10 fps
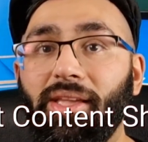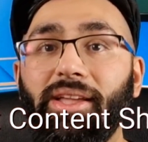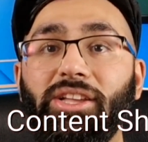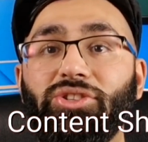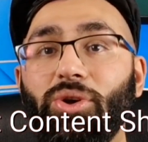
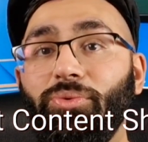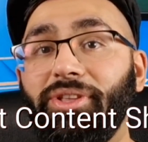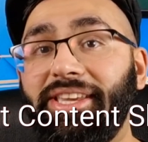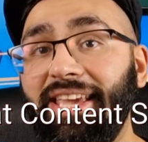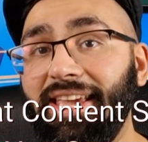So the
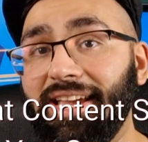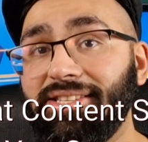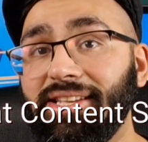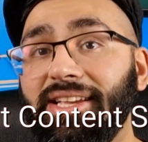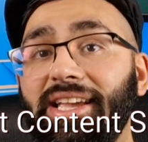key is
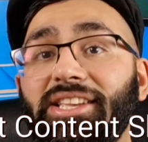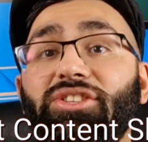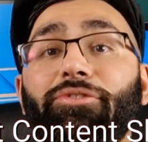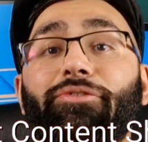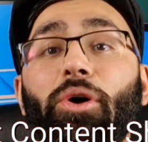to
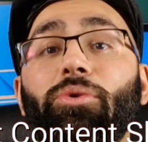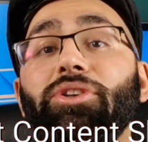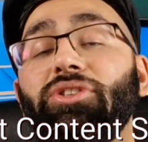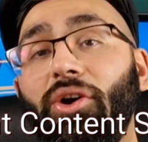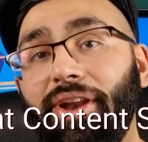
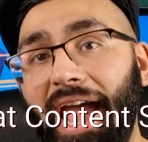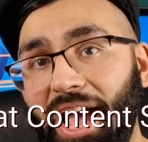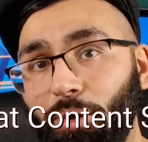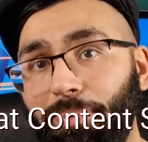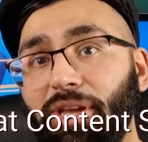focus on
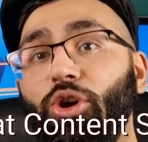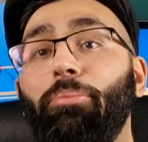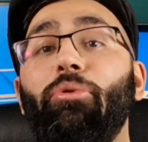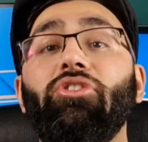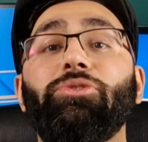helping your
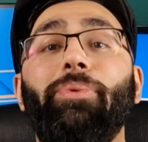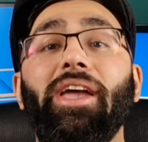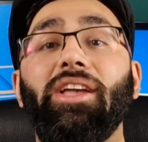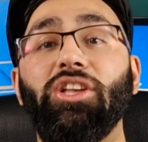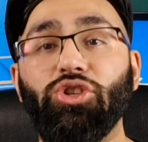
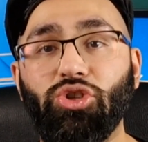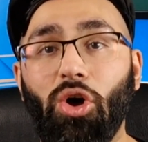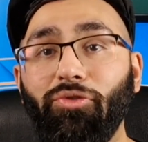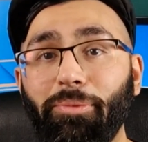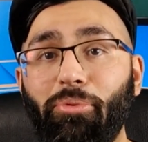prospect
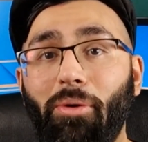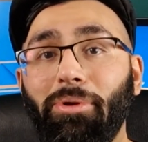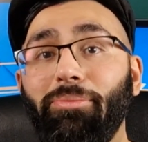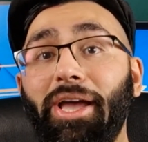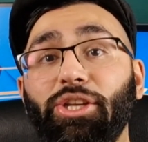solve the
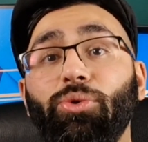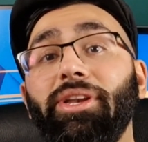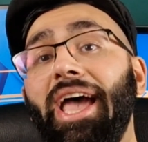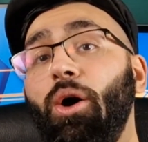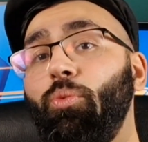problem that you can
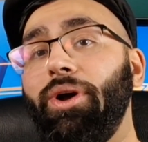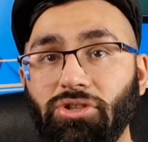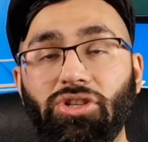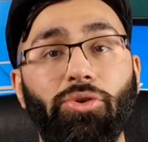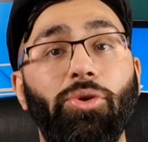help with.
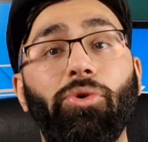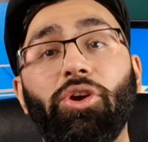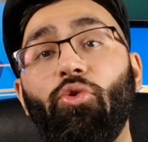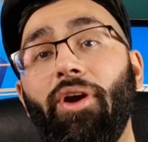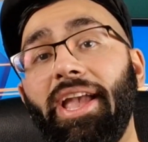So you want to
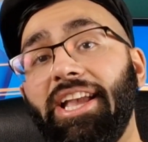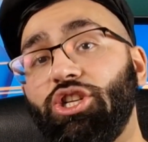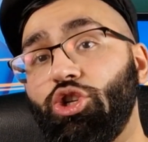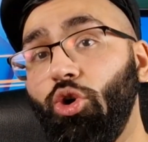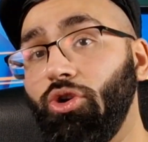create a short